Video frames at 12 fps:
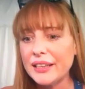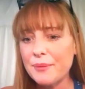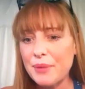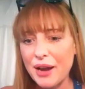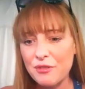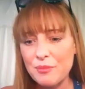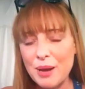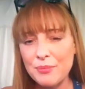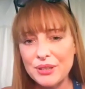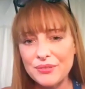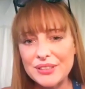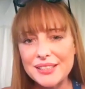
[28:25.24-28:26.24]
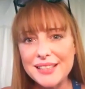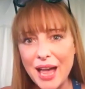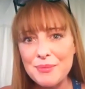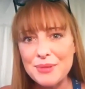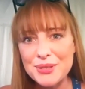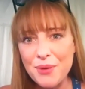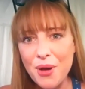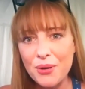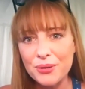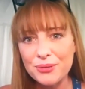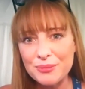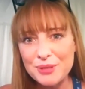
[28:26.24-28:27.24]
But I remember even Sam as well
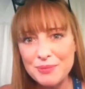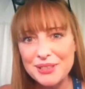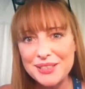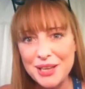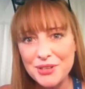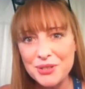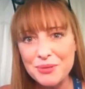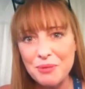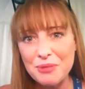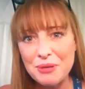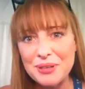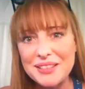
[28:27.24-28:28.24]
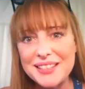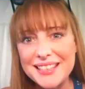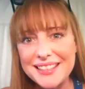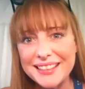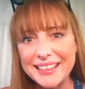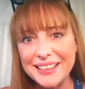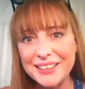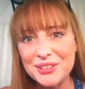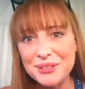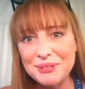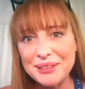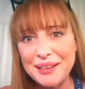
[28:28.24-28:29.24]
from Spirit Essentials, when we were in Sicily,
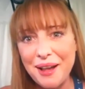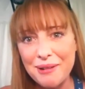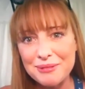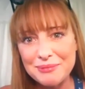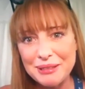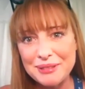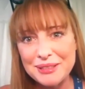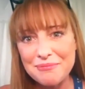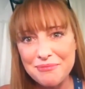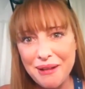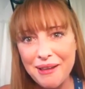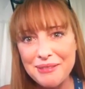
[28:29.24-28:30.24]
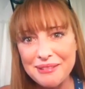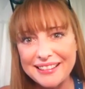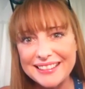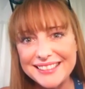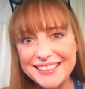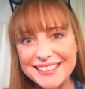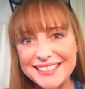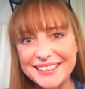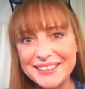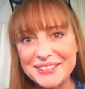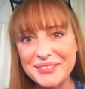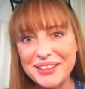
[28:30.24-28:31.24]
she really helped me with some breath work in Sicily
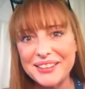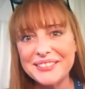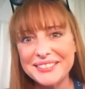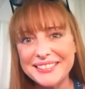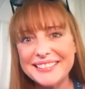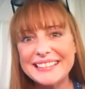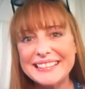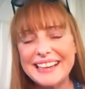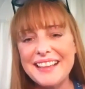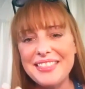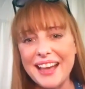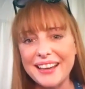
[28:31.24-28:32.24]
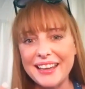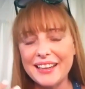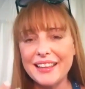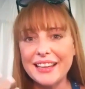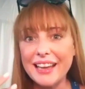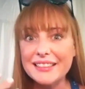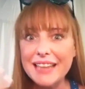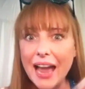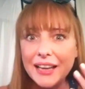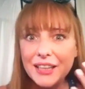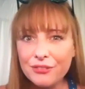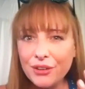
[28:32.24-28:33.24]
as well. And that kind of like, I'd
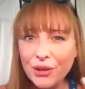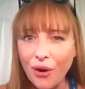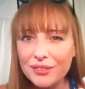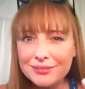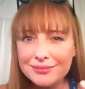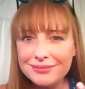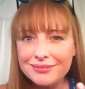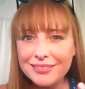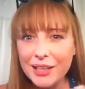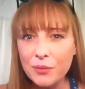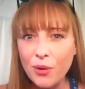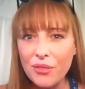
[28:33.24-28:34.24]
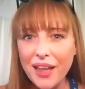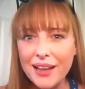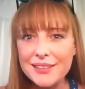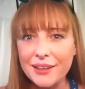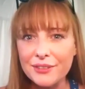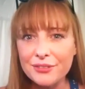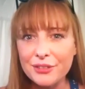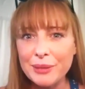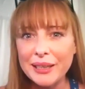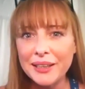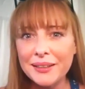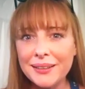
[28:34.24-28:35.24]
kind of forgotten like what that had done for
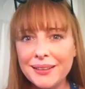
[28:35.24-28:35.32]
me.